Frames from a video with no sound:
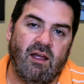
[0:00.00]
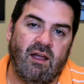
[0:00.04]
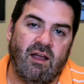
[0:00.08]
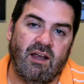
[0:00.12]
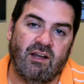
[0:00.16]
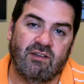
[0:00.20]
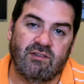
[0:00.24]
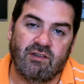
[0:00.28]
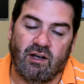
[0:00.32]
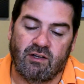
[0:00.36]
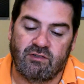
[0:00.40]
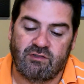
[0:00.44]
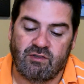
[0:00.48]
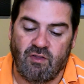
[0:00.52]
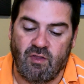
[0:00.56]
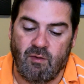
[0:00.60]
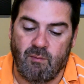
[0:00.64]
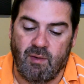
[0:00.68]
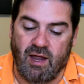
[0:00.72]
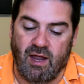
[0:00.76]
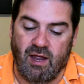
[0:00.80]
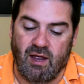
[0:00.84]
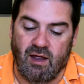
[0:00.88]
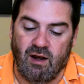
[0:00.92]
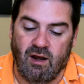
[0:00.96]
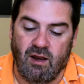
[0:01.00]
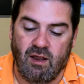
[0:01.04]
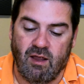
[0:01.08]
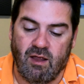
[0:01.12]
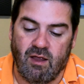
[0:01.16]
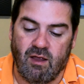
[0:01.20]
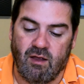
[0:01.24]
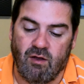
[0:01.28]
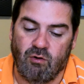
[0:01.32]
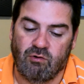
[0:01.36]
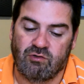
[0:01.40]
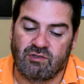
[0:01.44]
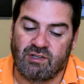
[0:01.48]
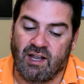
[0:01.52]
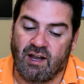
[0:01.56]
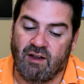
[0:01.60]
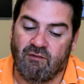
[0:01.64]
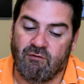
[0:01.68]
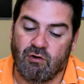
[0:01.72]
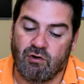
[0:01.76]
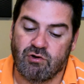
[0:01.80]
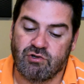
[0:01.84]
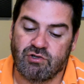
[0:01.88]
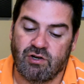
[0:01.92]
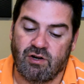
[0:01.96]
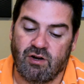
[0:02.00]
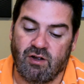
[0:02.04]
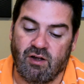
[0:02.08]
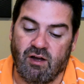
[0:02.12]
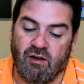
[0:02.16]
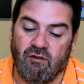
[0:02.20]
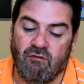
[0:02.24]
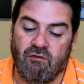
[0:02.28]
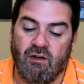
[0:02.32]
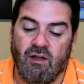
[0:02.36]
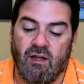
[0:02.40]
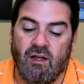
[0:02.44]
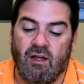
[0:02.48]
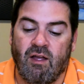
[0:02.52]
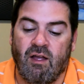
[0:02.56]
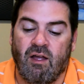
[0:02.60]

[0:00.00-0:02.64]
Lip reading: he's also the man who sang a version of,